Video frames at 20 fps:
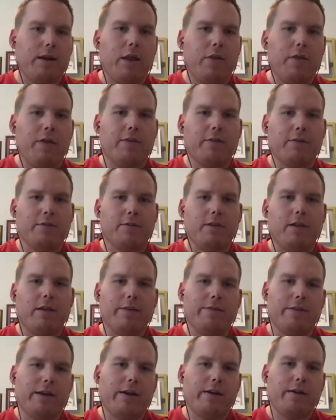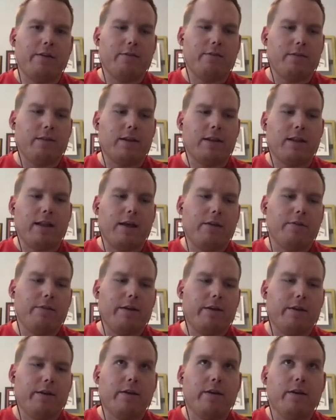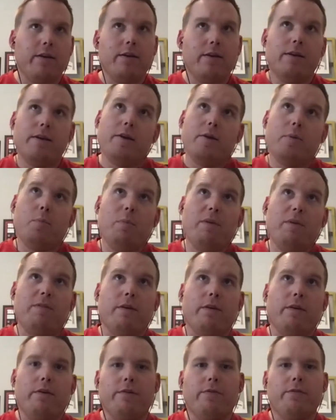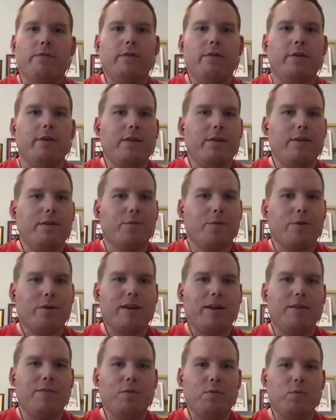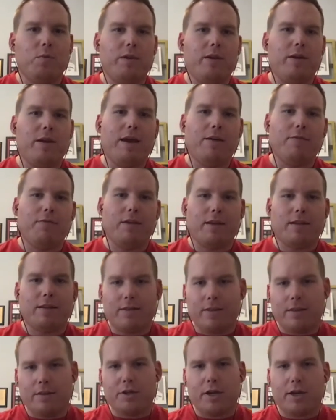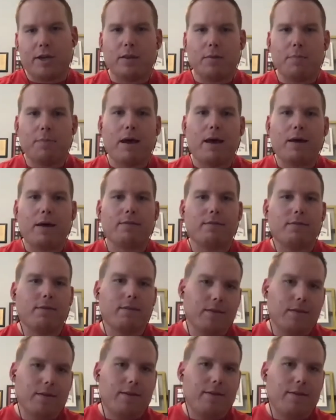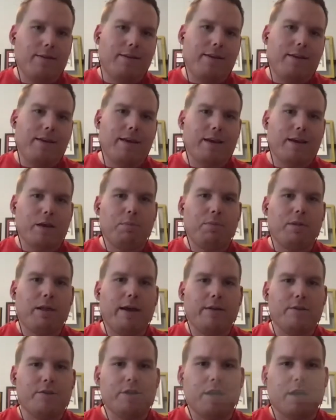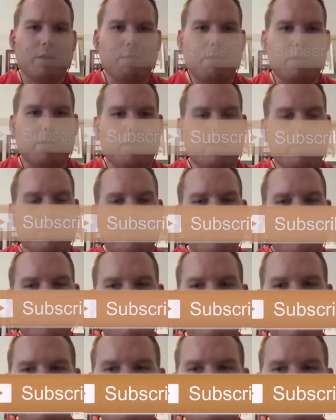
I think there's a lot of areas in the cloud that are misunderstood, where even when you have the check the box compliance check mark, doesn't